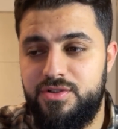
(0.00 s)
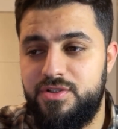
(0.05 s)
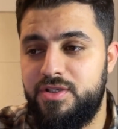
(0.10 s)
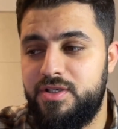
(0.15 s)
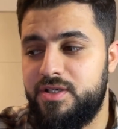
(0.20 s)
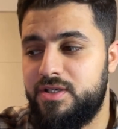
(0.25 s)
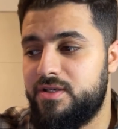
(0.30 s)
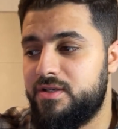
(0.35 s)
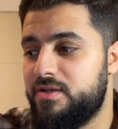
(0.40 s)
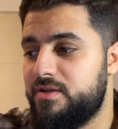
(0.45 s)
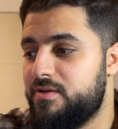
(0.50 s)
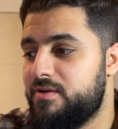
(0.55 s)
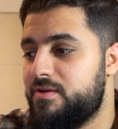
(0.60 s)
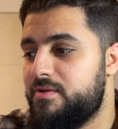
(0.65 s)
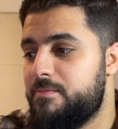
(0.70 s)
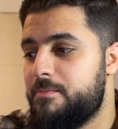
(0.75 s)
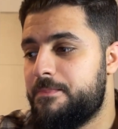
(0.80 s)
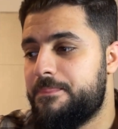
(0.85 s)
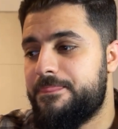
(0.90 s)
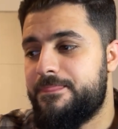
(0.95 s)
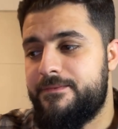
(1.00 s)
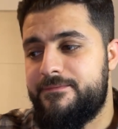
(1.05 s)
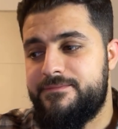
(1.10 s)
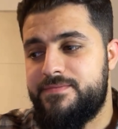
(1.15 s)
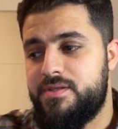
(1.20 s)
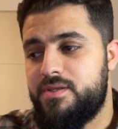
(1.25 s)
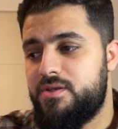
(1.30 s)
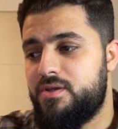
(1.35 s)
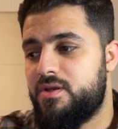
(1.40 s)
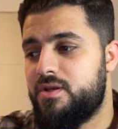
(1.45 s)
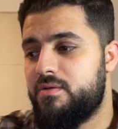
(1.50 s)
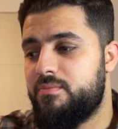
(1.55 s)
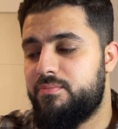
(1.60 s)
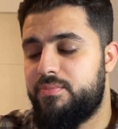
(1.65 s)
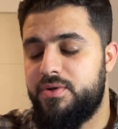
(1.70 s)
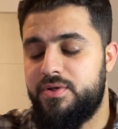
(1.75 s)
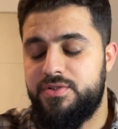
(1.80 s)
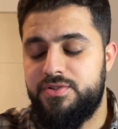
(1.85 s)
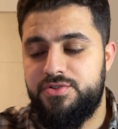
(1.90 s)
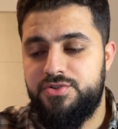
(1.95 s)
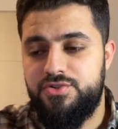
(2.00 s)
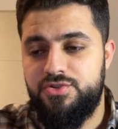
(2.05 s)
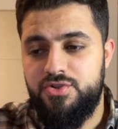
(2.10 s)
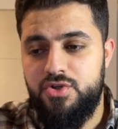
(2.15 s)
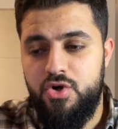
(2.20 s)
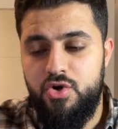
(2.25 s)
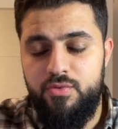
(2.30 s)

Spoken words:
You can put so